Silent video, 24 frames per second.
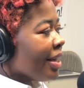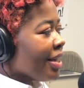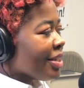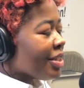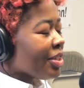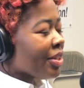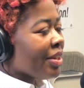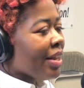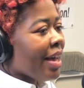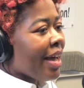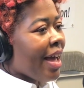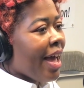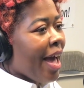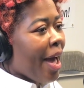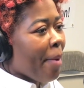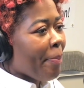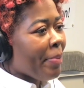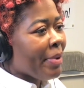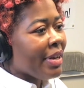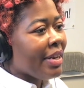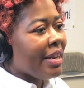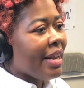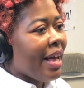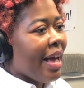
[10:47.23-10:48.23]
So that
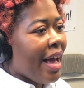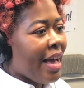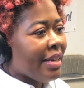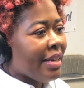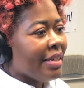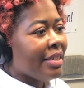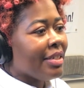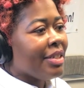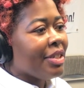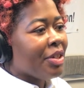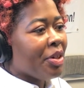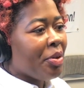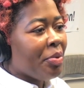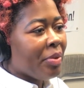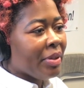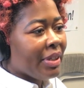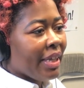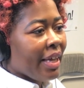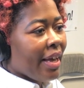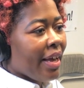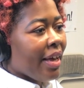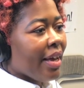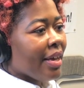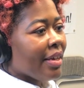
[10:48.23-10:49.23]
happened and I had to deal with
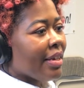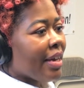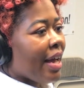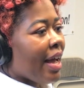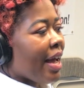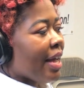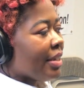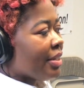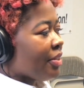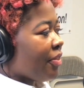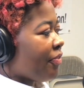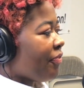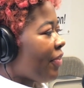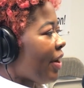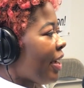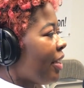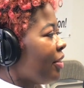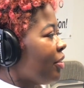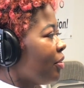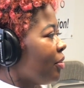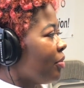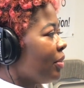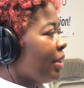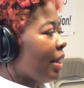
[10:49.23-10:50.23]
that and I had to fight
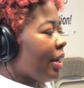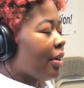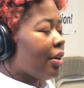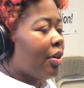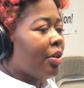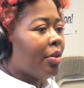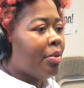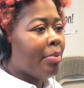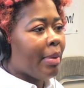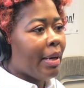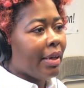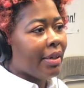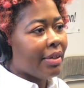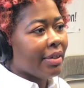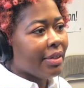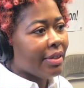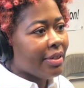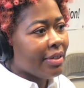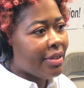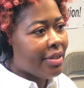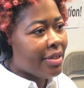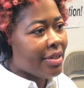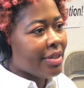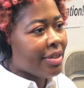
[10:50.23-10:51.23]
through like, oh my
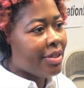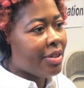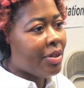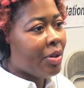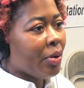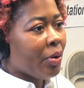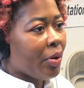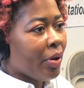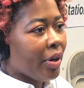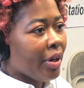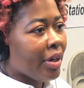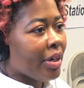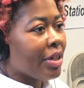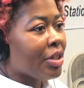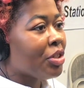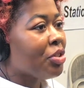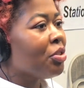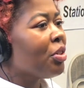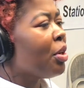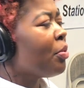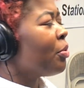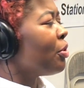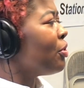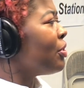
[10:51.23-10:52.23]
goodness, Lord. Cause you
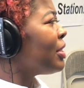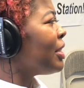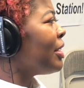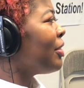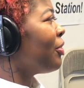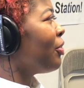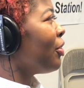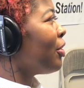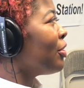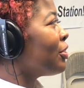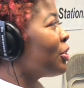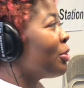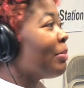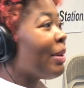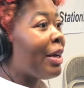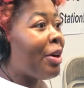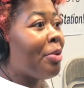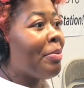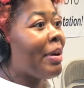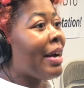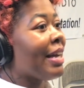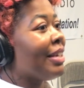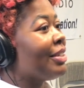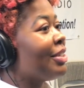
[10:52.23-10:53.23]
know, when you see girls, you're like, oh
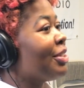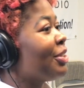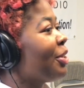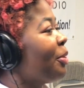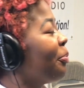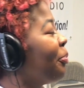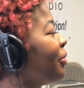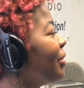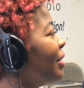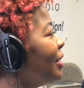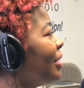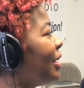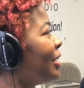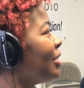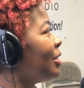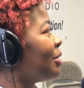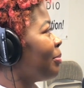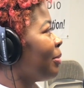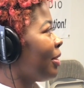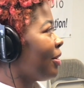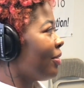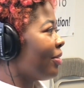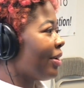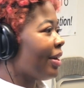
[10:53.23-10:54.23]
my gosh, she's so pretty nice,
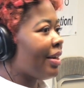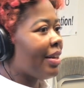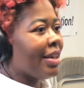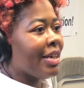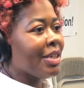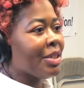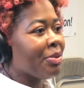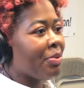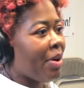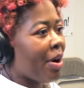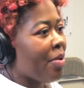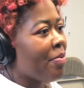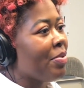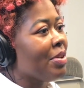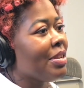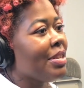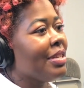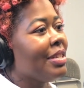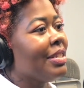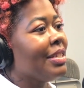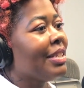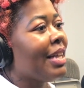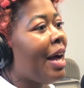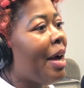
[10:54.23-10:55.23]
but okay, that's where I wanted
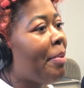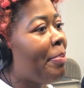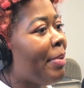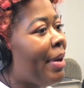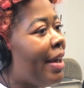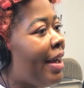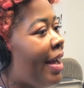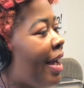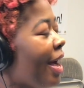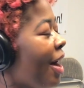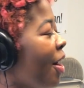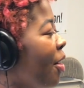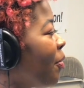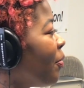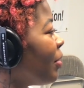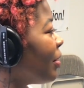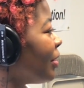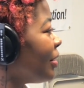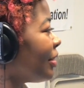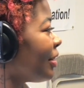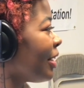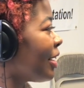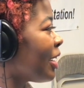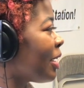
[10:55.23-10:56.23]
to stop at. I don't want to
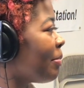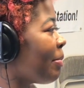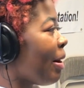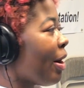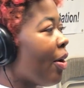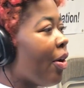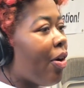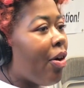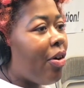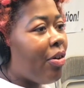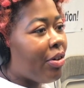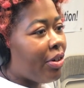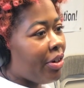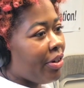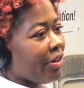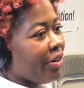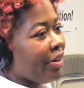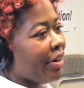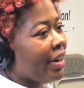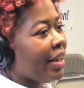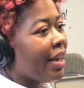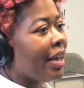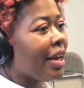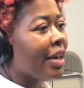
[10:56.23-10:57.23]
think about holding her
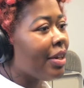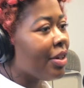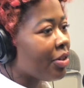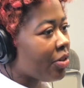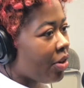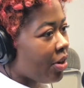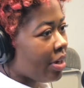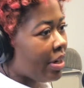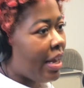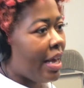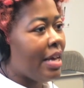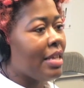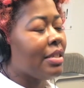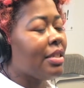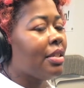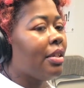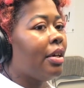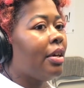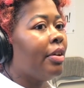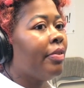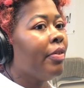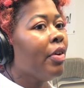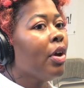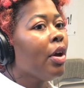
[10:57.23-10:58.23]
hand and all that
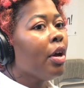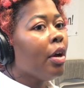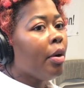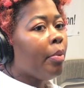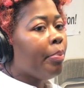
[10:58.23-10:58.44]
stuff.